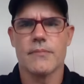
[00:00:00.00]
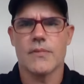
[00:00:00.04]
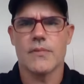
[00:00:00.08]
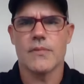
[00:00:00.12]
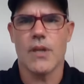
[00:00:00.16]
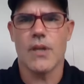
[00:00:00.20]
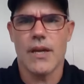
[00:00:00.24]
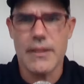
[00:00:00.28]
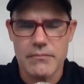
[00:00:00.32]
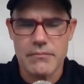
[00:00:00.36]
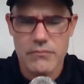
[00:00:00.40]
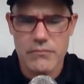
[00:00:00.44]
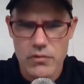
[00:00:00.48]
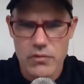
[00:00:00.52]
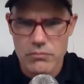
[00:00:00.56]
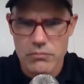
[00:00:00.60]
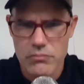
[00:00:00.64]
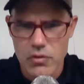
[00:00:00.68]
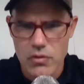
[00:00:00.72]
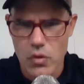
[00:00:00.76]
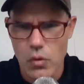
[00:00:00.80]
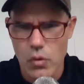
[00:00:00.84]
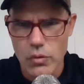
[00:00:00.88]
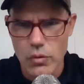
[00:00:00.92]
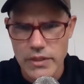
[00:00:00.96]
So
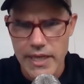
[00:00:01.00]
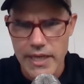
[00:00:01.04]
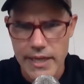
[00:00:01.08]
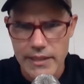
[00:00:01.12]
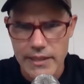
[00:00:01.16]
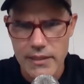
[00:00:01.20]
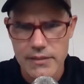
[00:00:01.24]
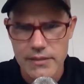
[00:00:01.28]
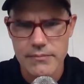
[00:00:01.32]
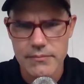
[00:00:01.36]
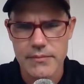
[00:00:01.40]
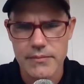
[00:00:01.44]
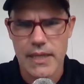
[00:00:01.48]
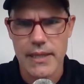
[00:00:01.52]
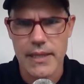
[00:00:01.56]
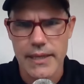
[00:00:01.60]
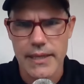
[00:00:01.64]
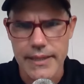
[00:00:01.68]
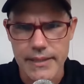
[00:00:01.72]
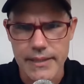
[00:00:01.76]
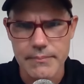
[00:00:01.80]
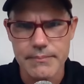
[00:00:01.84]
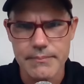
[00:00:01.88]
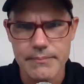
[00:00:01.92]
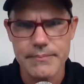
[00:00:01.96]
cool tech. I
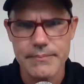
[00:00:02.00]
like it.